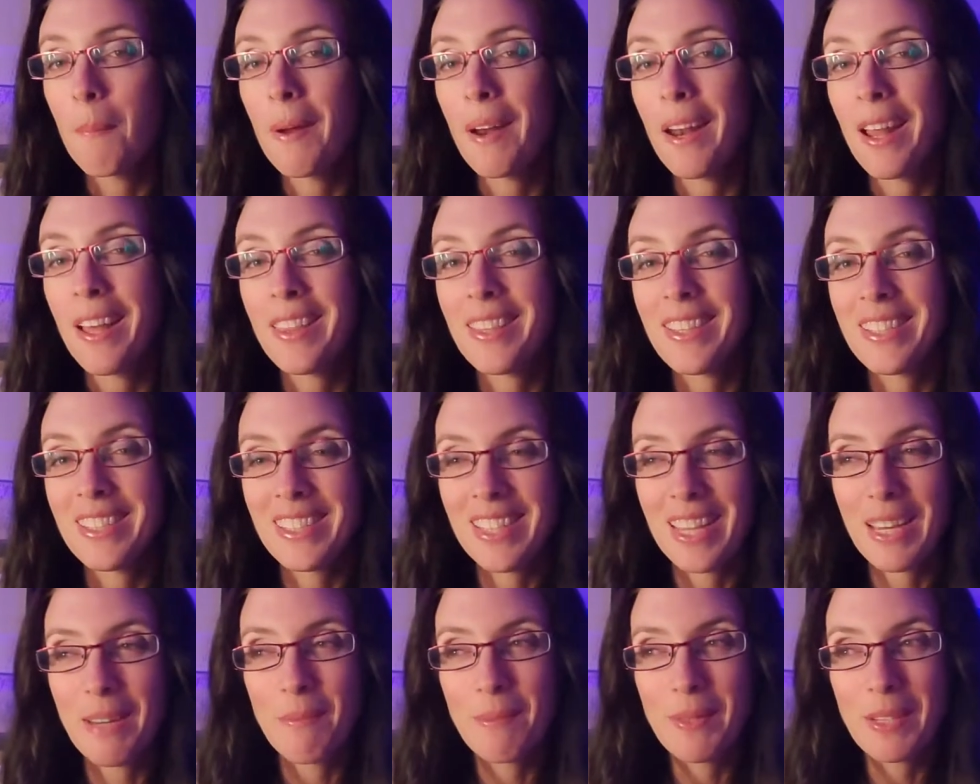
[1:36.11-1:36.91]
But at the
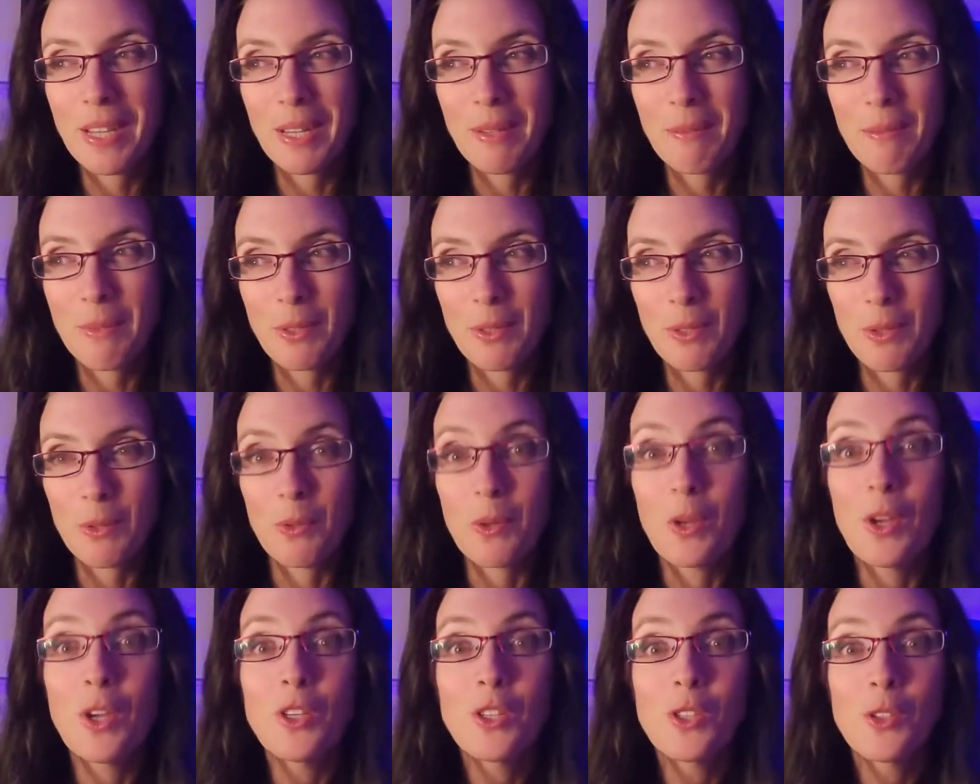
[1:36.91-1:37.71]
same time
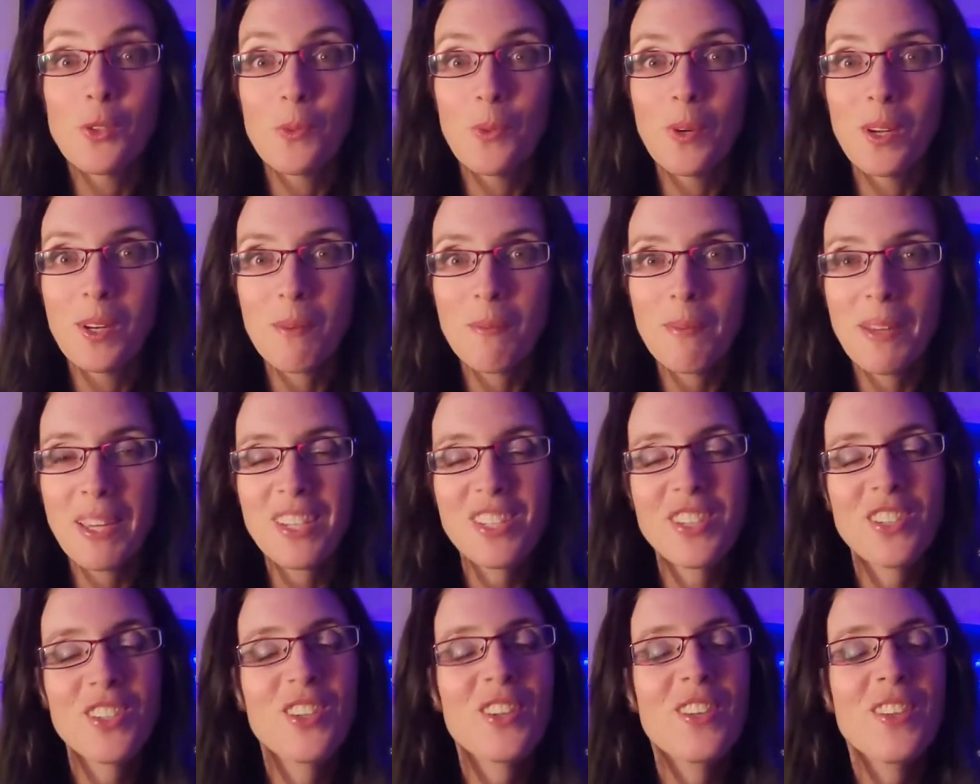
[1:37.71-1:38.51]
too, you want to
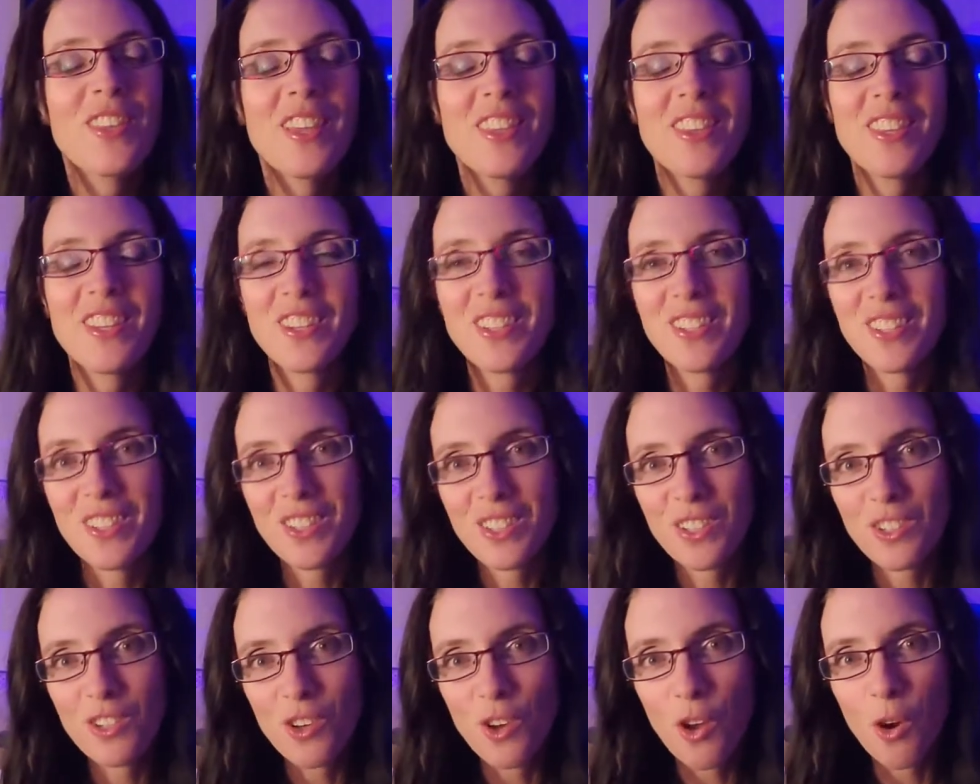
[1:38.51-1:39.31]
make sure that there
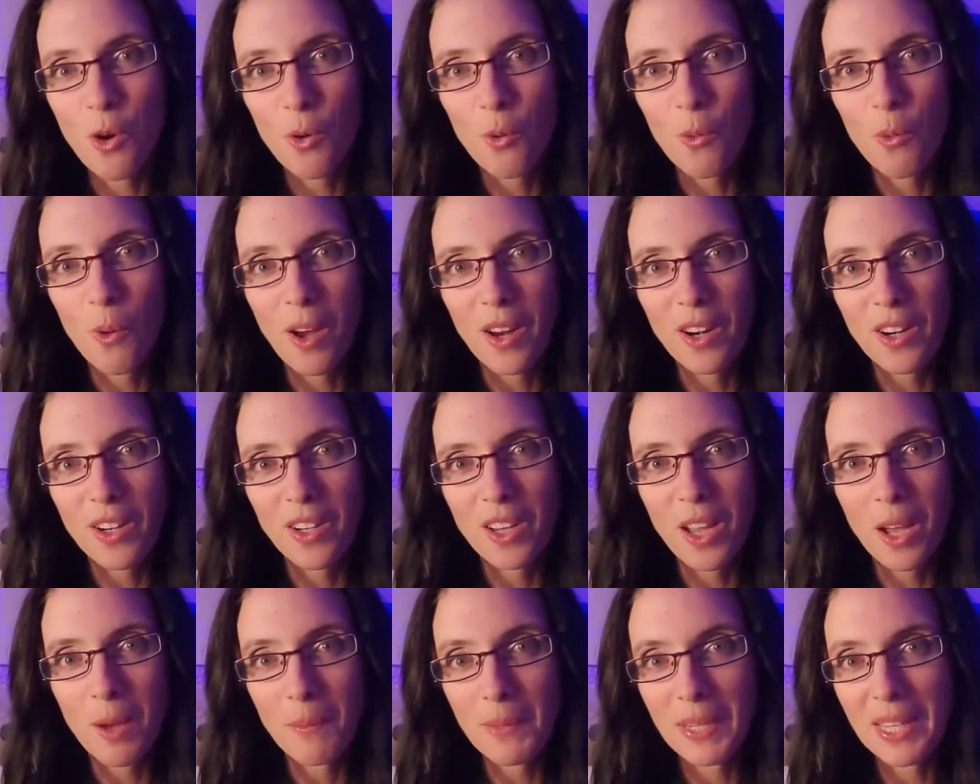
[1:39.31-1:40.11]
is no
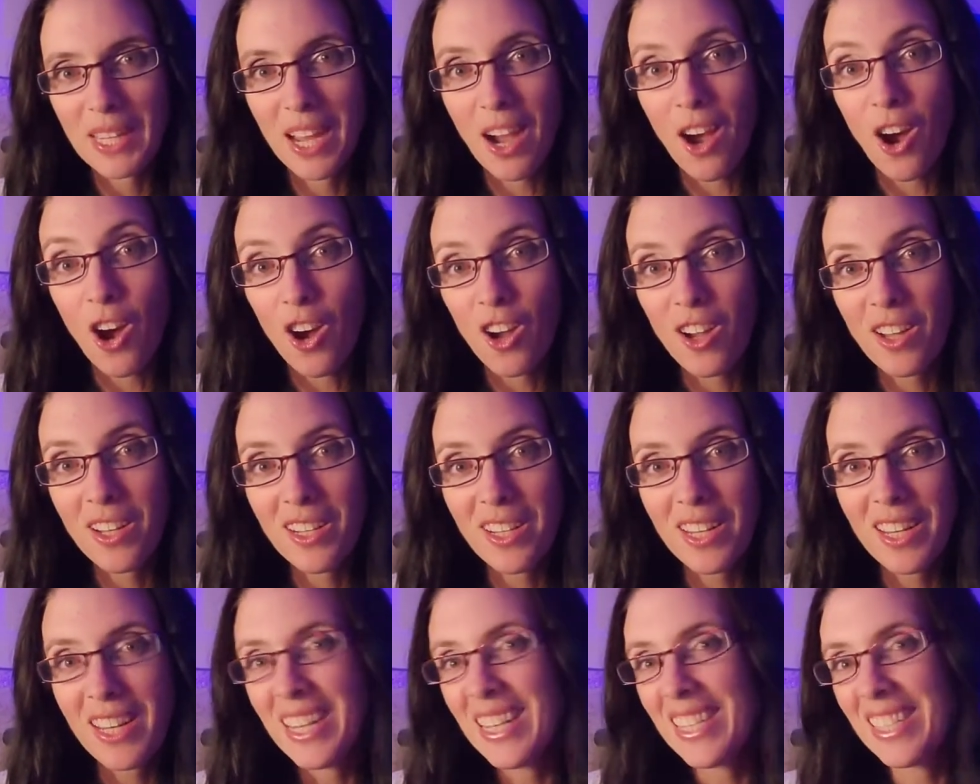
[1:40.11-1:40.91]
water coming
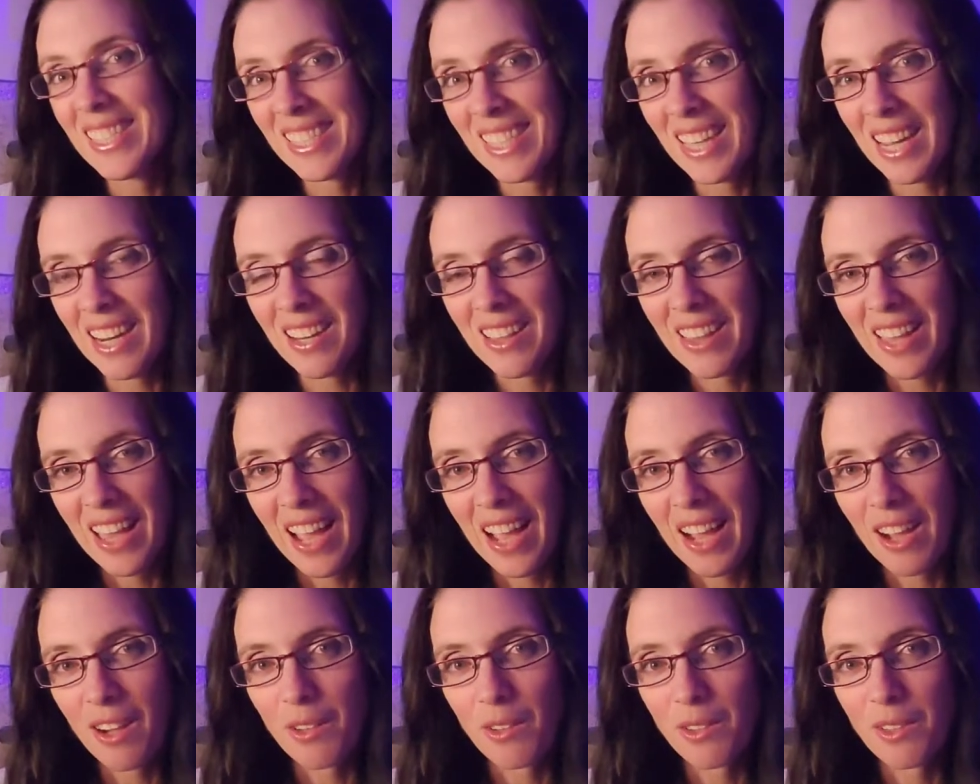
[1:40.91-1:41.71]
on inside of the
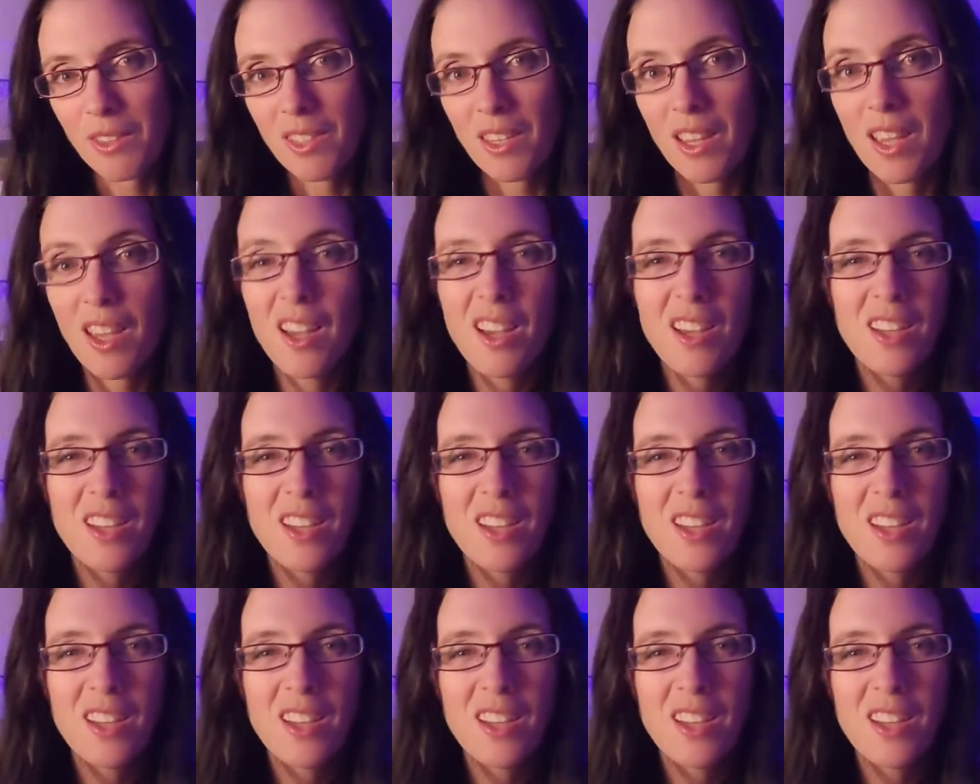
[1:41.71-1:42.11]
house.